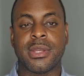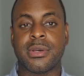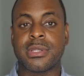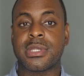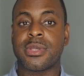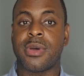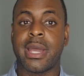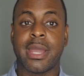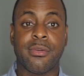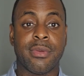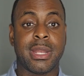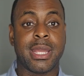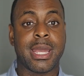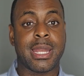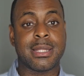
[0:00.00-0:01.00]
So I
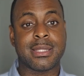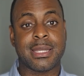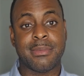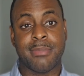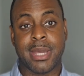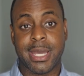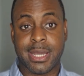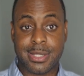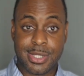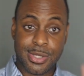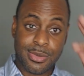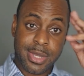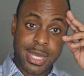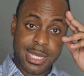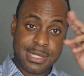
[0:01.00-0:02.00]
really got to tip my hat to
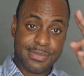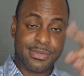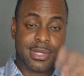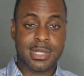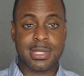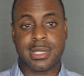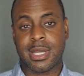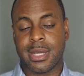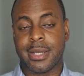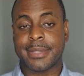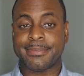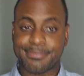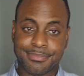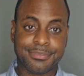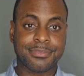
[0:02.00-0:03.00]
you guys for just
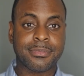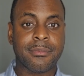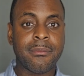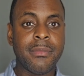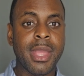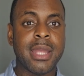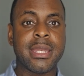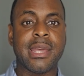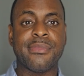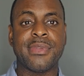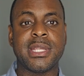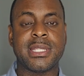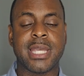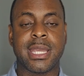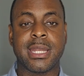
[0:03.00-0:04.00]

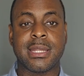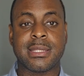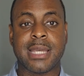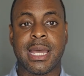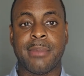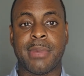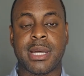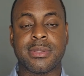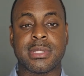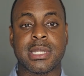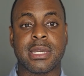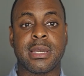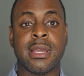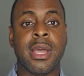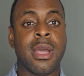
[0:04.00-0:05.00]
definitely taking the time out
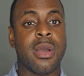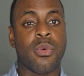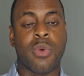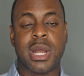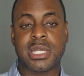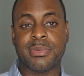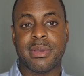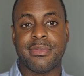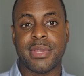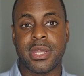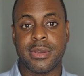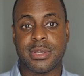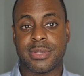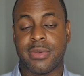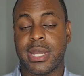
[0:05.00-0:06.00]
to watch my
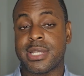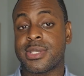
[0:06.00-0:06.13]
videos, right?